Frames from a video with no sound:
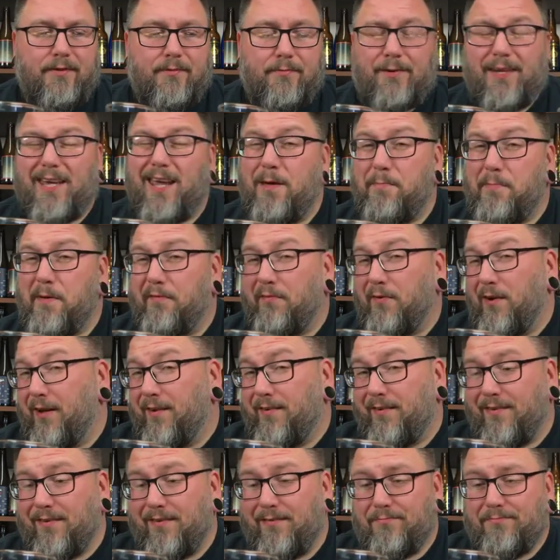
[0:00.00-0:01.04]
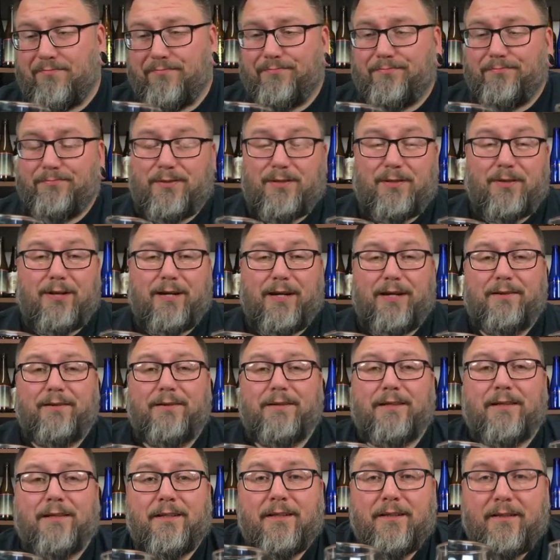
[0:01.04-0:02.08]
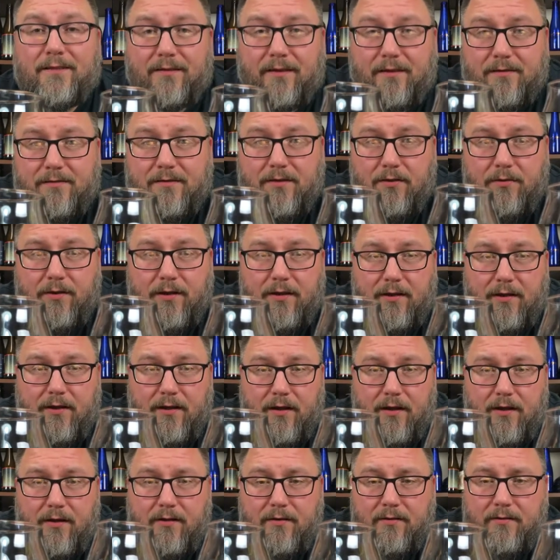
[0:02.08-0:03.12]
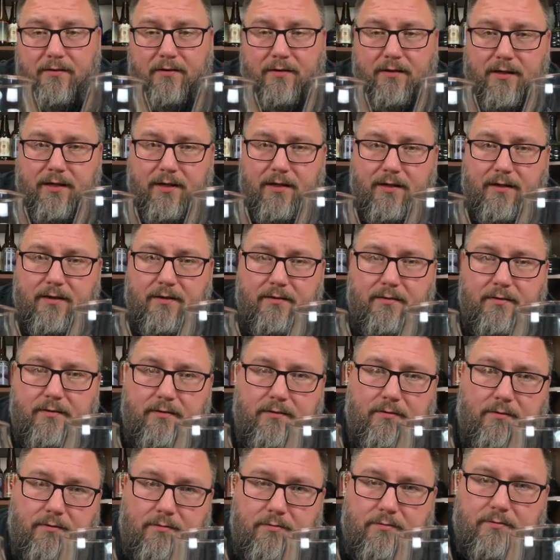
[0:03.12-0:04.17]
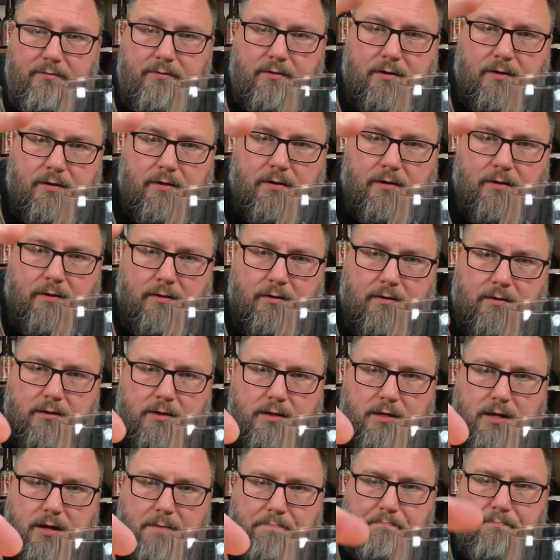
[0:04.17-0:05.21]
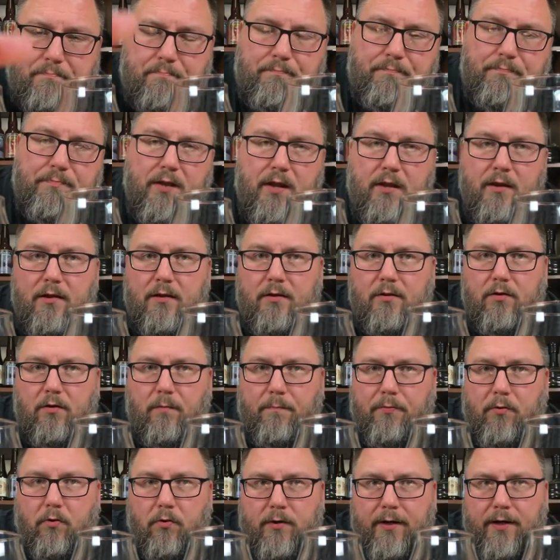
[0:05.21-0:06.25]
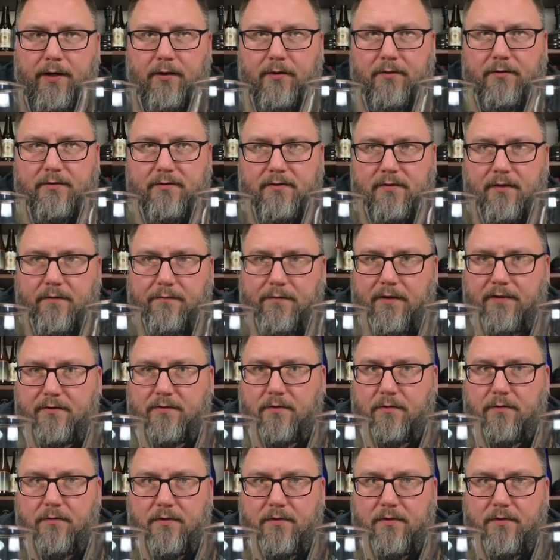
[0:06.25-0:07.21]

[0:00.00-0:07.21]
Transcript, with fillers: we can't be friends. Sorry. So let's do the uh, the uh, little, yep little pour here. See if I screw